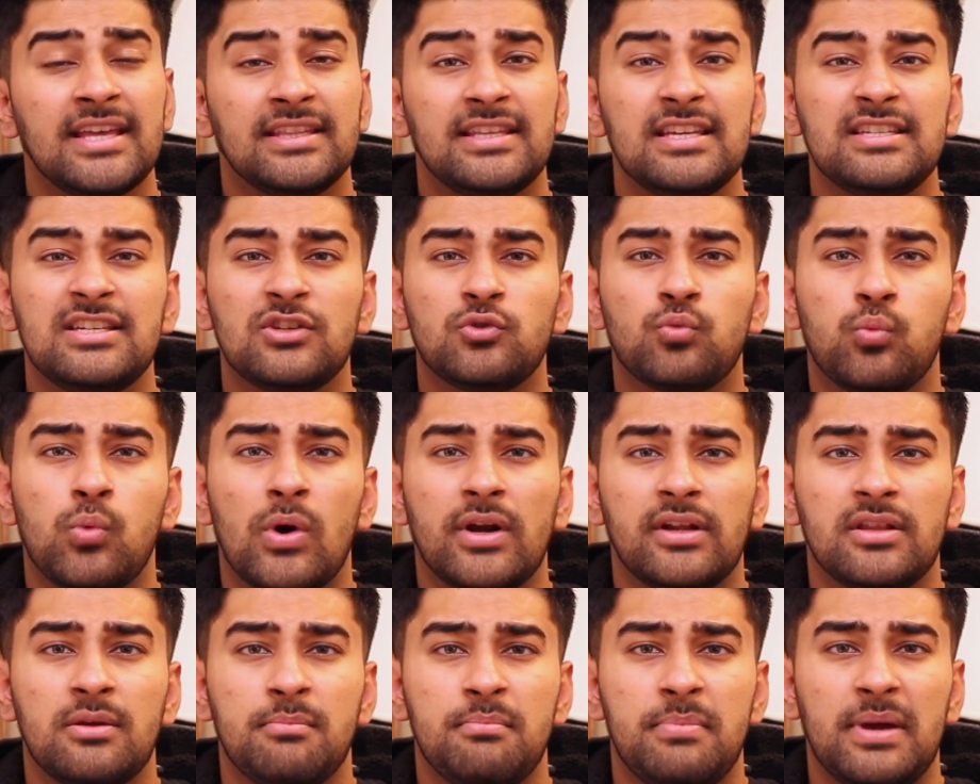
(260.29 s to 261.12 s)
this is
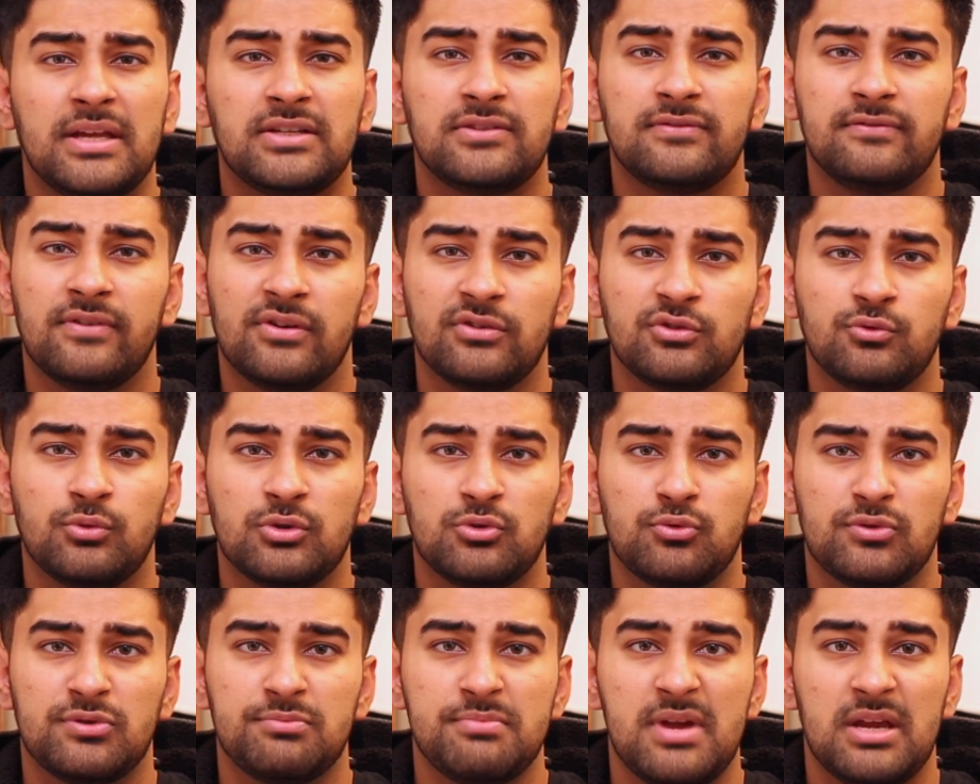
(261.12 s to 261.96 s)
one of the best phones
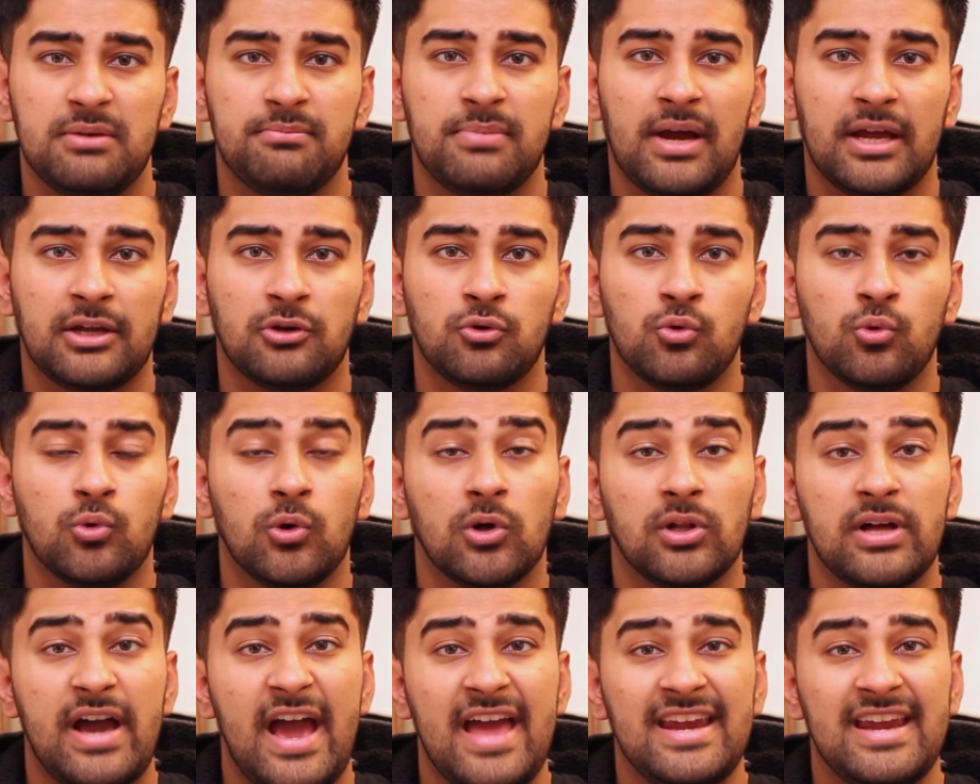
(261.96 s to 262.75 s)
which was made by Google,